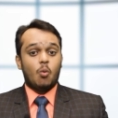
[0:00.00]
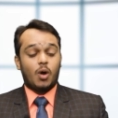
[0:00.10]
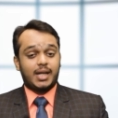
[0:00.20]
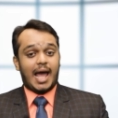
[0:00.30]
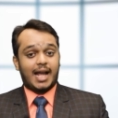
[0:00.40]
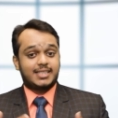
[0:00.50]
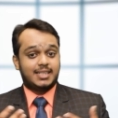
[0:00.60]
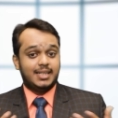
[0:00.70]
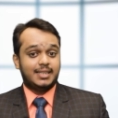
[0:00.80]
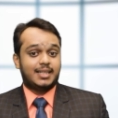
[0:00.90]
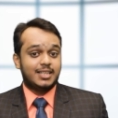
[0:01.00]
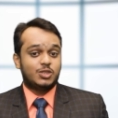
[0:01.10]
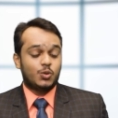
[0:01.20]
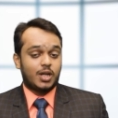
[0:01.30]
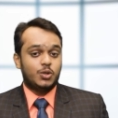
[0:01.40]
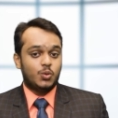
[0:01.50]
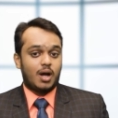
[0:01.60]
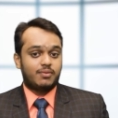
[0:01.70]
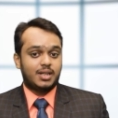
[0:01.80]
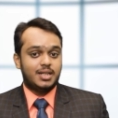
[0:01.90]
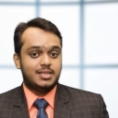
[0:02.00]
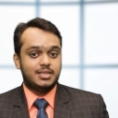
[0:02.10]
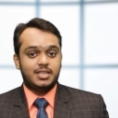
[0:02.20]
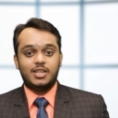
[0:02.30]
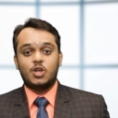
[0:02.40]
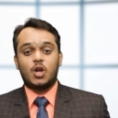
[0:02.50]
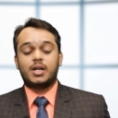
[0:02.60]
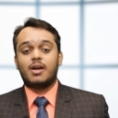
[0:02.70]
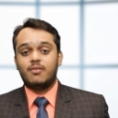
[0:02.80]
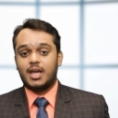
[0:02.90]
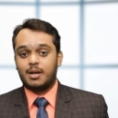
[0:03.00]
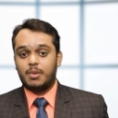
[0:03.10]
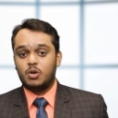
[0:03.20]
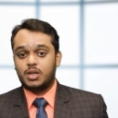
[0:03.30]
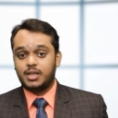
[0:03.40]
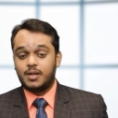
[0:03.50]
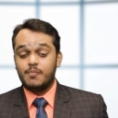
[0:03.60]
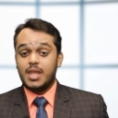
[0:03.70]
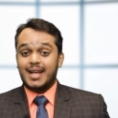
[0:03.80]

What actually things you can do after ACCA, you're not aware about it.